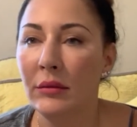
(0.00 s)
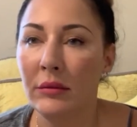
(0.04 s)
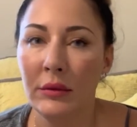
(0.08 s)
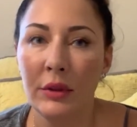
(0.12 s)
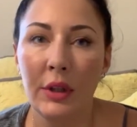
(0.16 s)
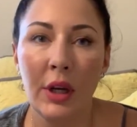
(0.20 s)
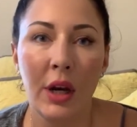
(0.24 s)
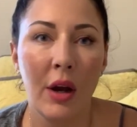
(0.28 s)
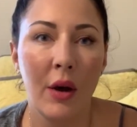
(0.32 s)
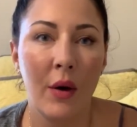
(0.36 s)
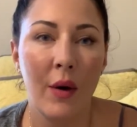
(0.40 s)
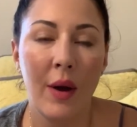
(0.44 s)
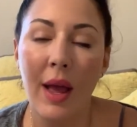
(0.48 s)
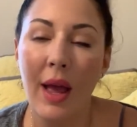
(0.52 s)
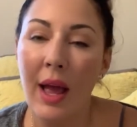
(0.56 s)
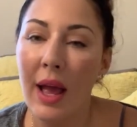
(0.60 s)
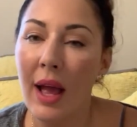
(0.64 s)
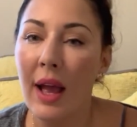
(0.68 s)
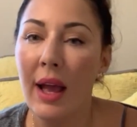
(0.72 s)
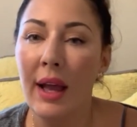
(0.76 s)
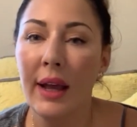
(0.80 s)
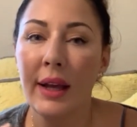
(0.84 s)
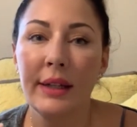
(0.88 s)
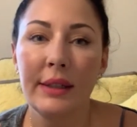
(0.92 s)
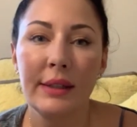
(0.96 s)
you know,
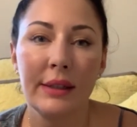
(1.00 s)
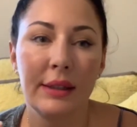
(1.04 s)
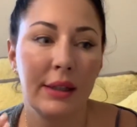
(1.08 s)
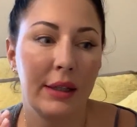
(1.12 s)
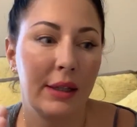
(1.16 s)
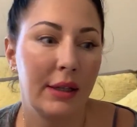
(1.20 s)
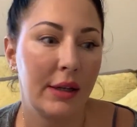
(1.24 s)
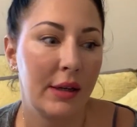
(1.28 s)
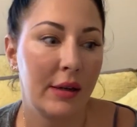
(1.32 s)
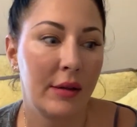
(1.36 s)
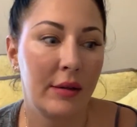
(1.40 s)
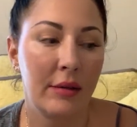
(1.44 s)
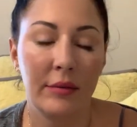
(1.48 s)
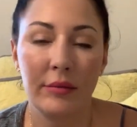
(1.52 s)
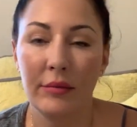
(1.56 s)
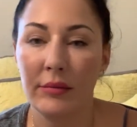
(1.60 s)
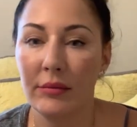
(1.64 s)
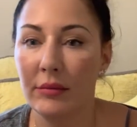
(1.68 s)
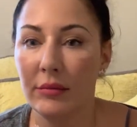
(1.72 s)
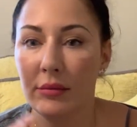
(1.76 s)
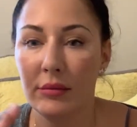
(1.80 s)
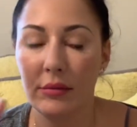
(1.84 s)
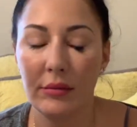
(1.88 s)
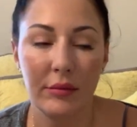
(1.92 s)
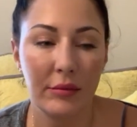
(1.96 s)
eggs and
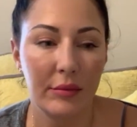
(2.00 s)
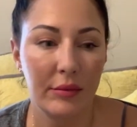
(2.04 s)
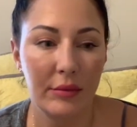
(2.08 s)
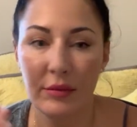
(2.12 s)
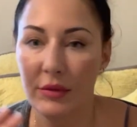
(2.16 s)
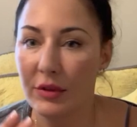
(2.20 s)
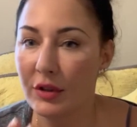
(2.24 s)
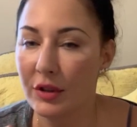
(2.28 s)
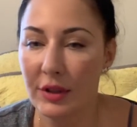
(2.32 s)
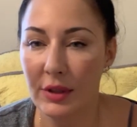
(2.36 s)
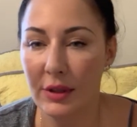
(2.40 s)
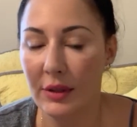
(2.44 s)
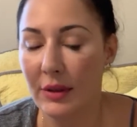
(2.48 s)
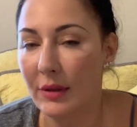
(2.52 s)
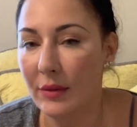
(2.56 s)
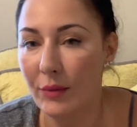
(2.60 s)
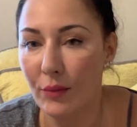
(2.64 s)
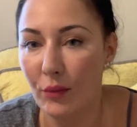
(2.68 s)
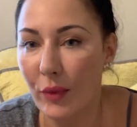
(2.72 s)
just